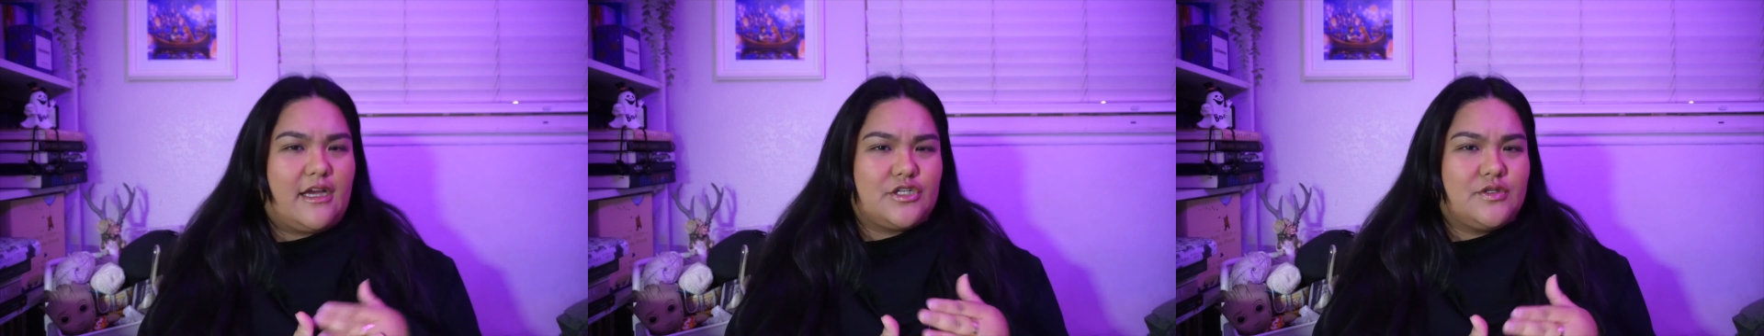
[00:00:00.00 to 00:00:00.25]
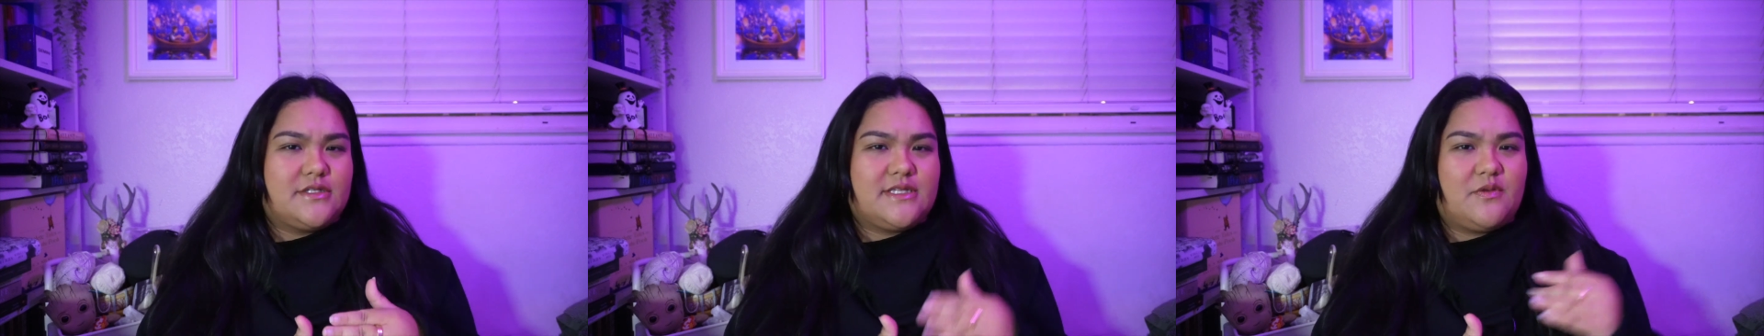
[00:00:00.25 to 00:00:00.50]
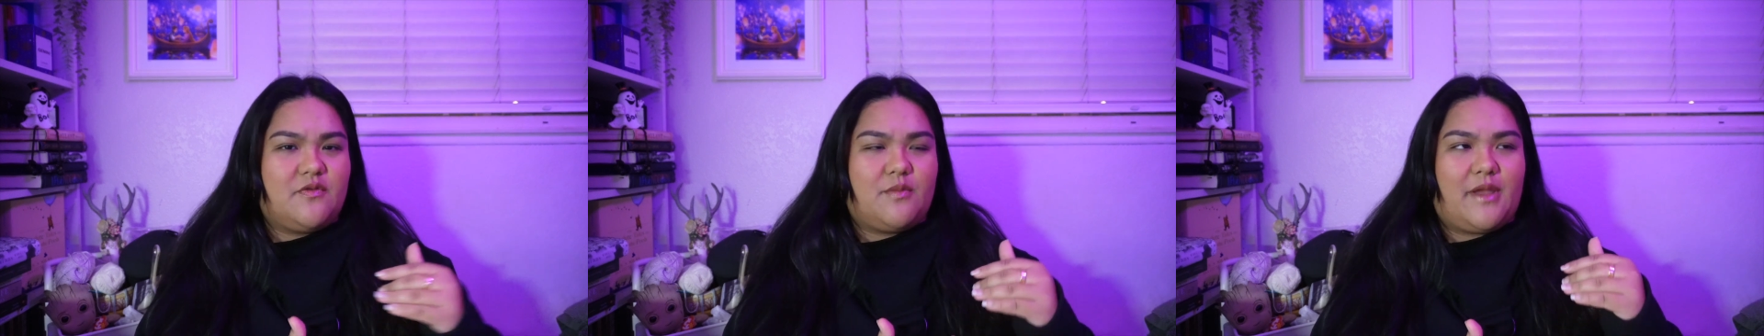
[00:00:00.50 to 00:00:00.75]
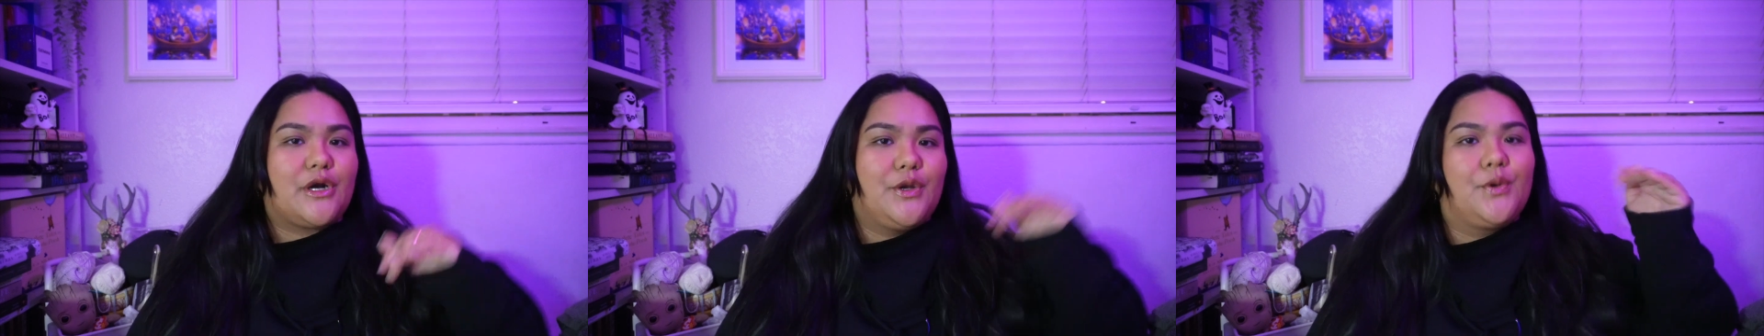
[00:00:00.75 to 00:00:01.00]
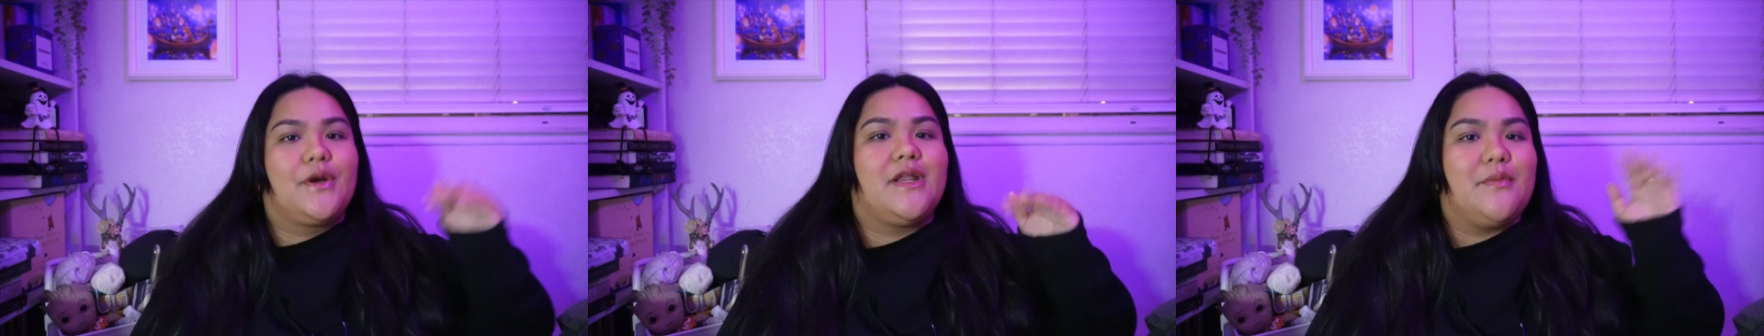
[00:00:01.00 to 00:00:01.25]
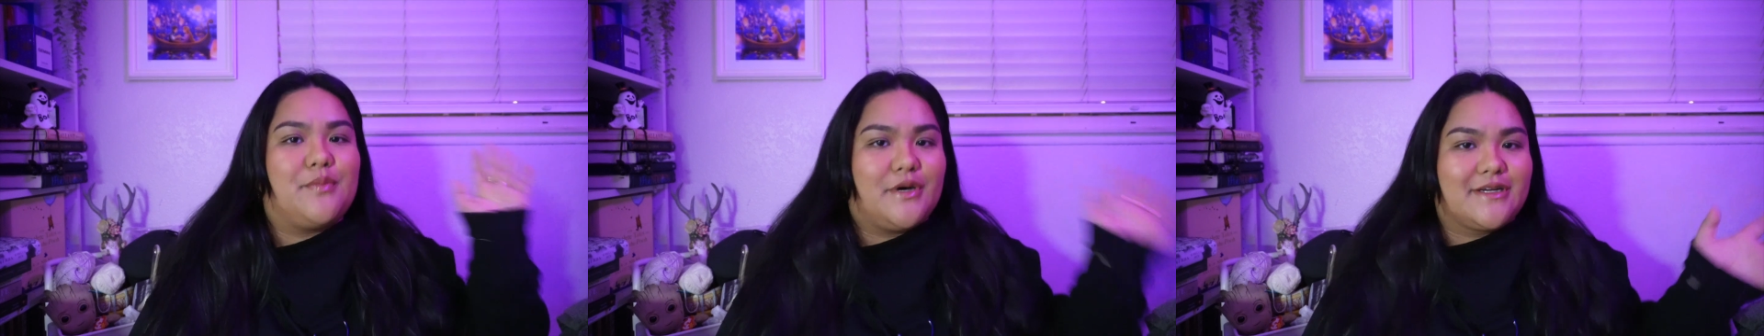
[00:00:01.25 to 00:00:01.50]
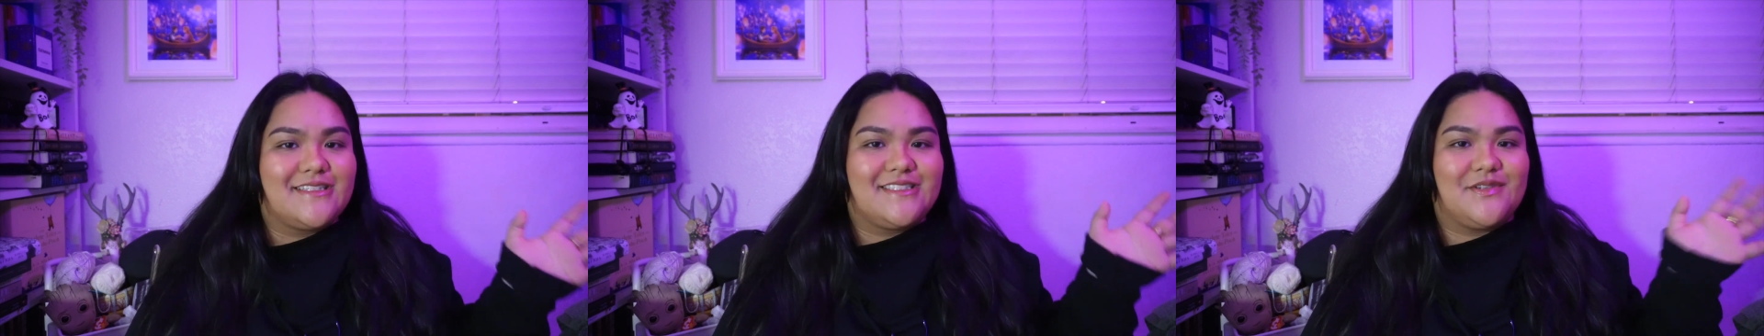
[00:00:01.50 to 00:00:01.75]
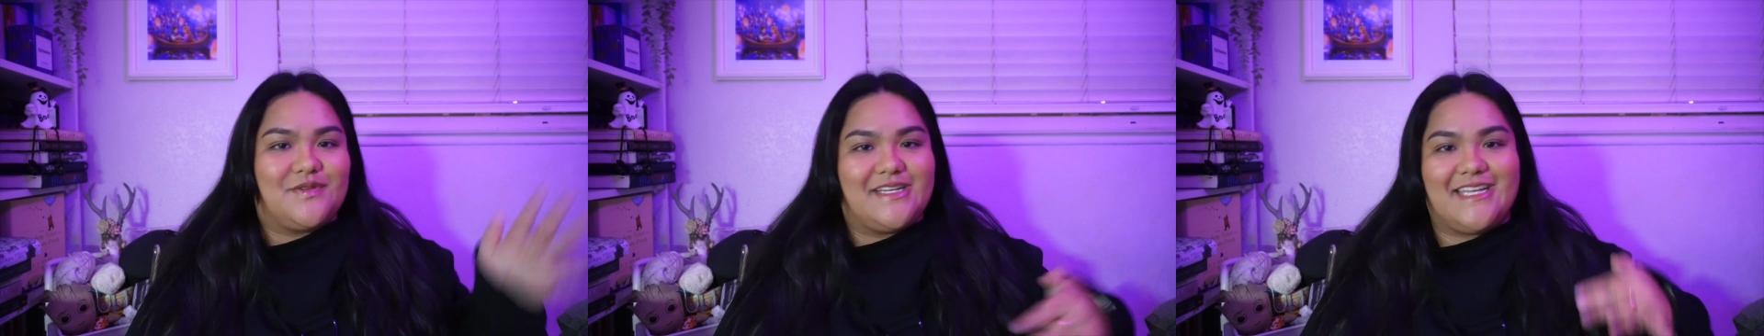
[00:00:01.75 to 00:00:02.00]
Actually, some of my priority books
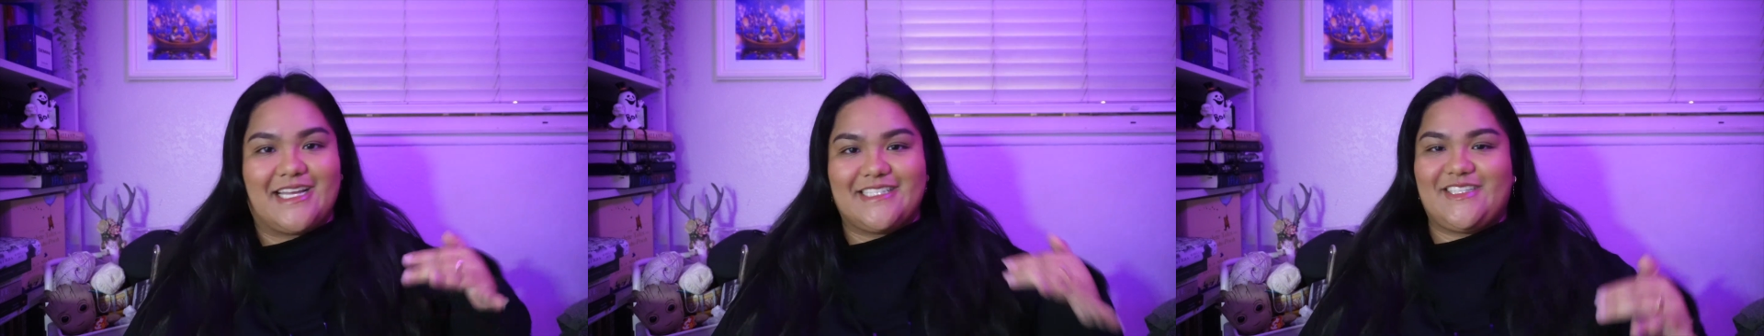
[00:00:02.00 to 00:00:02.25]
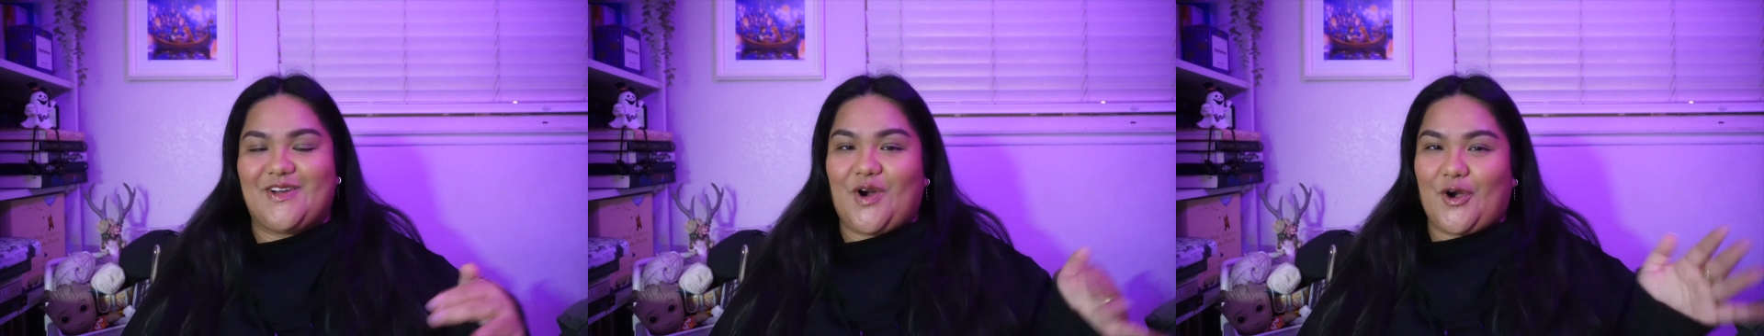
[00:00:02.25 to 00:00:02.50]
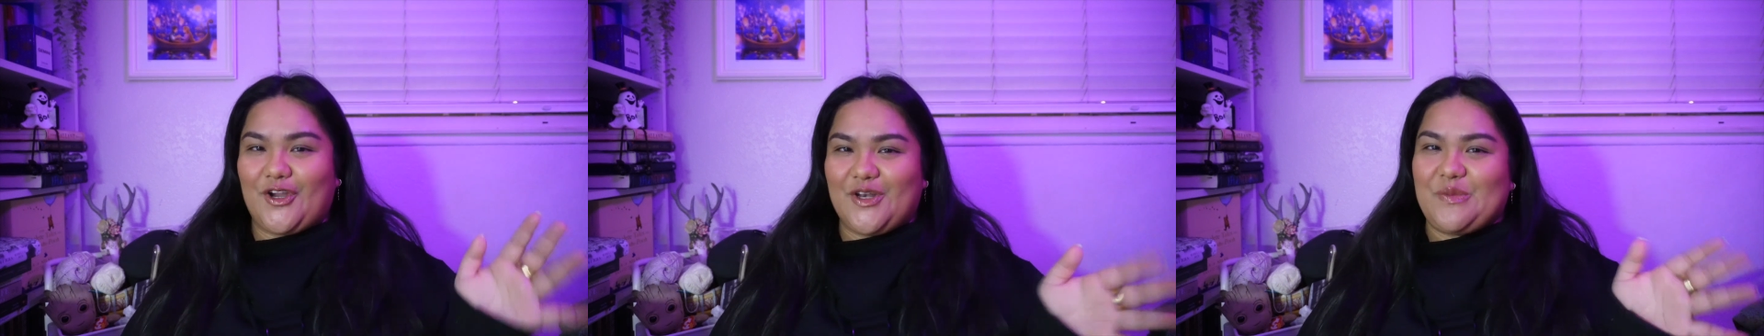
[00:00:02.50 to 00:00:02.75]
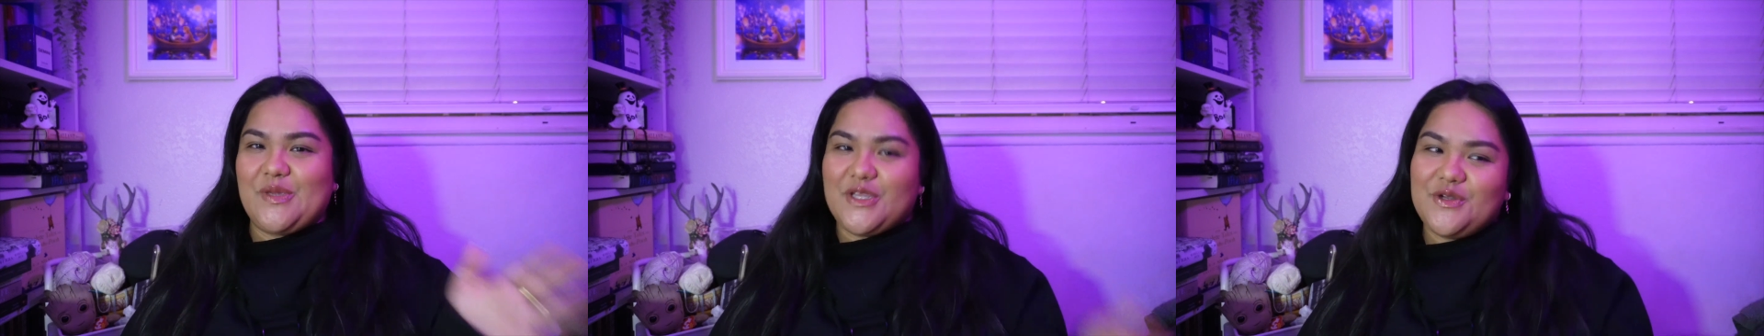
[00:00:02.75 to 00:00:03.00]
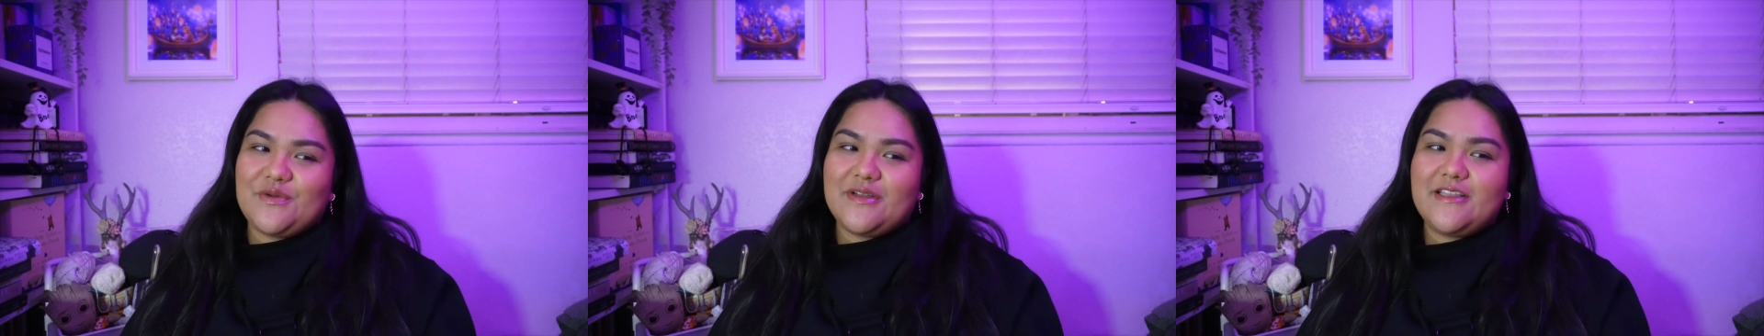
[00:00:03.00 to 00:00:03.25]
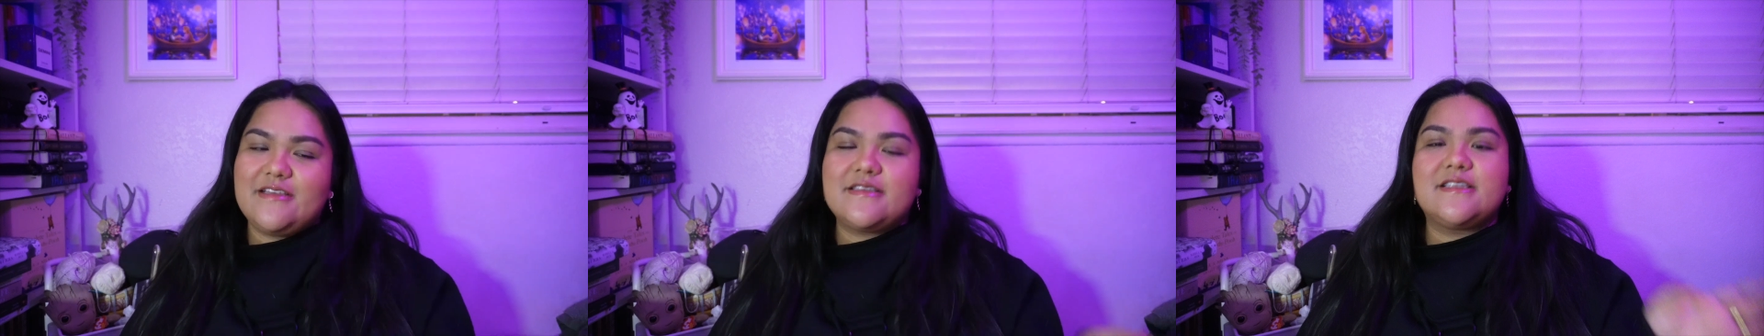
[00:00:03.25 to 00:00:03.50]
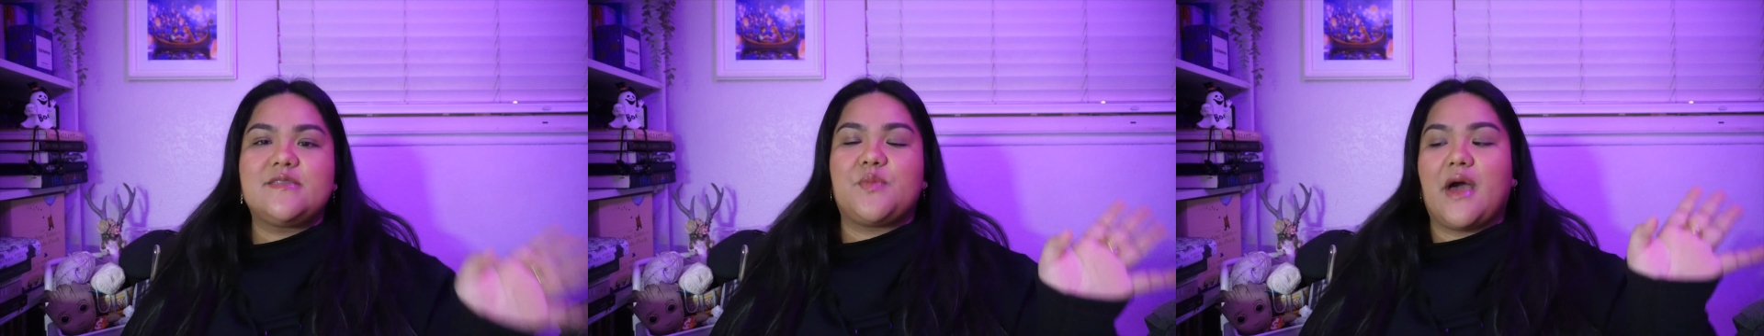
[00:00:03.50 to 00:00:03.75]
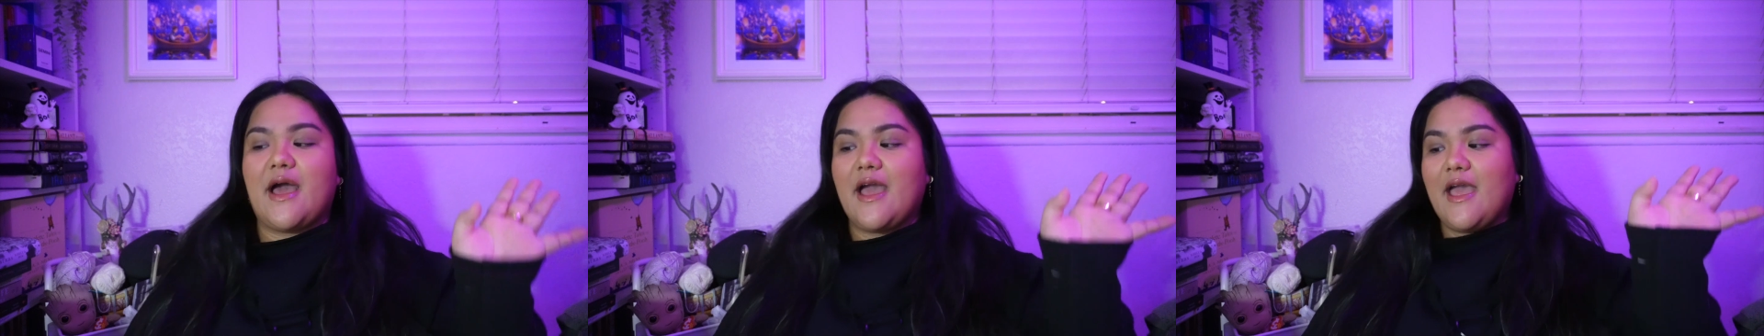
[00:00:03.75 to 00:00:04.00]
to read next year are going to be new releases,
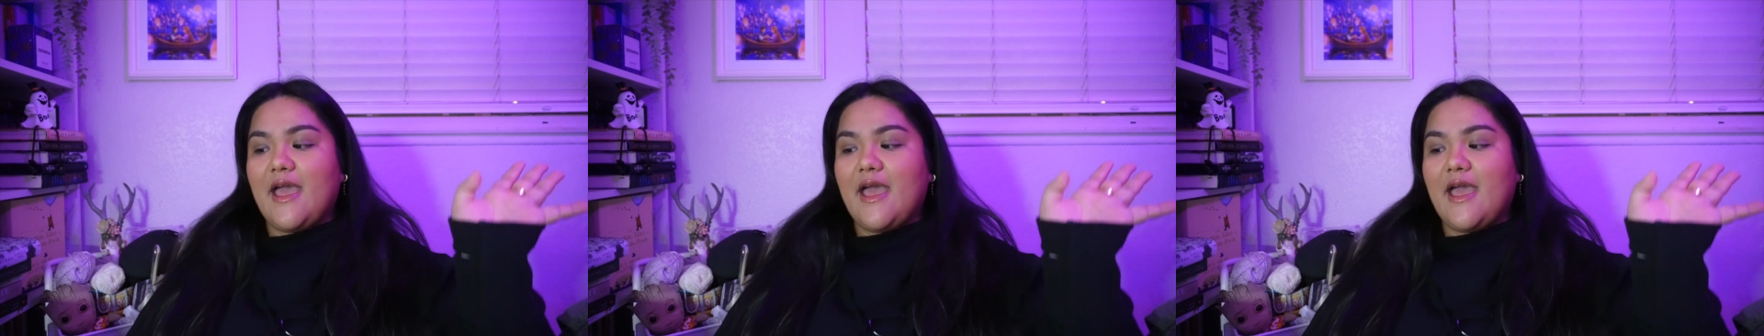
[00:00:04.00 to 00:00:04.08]
but